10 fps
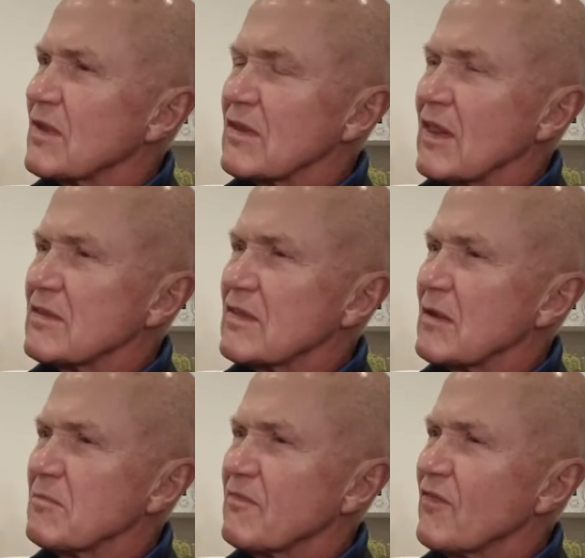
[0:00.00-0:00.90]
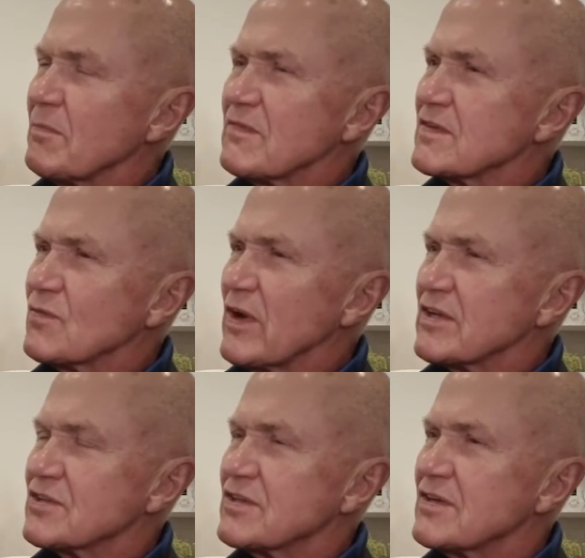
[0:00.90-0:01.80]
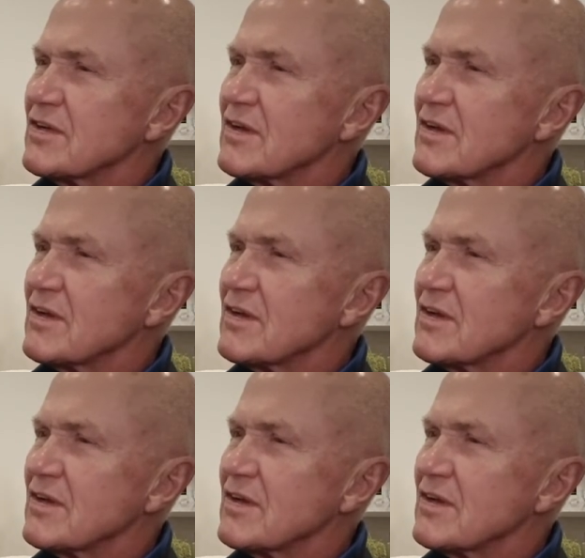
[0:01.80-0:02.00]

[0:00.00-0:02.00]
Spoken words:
that flipped the switch?